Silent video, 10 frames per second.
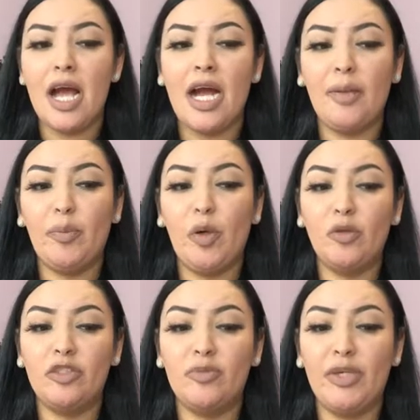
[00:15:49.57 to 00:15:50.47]
I
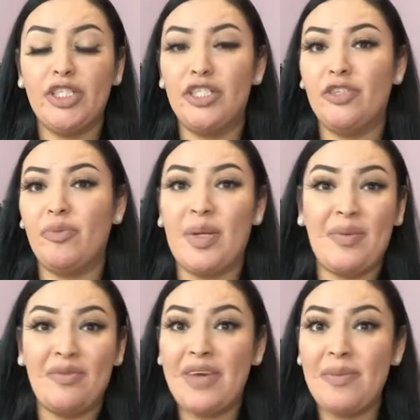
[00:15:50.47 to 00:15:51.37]
post pictures of me and
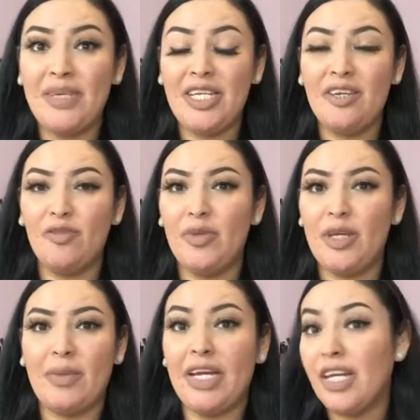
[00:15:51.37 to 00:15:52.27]
my family, of
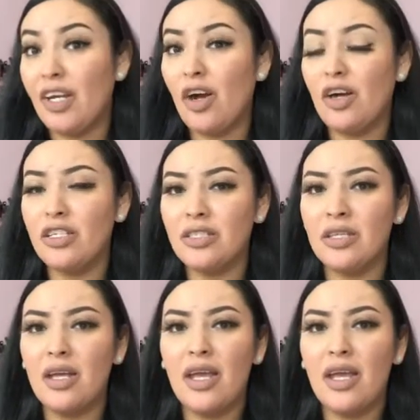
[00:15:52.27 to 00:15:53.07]
me and my in-laws.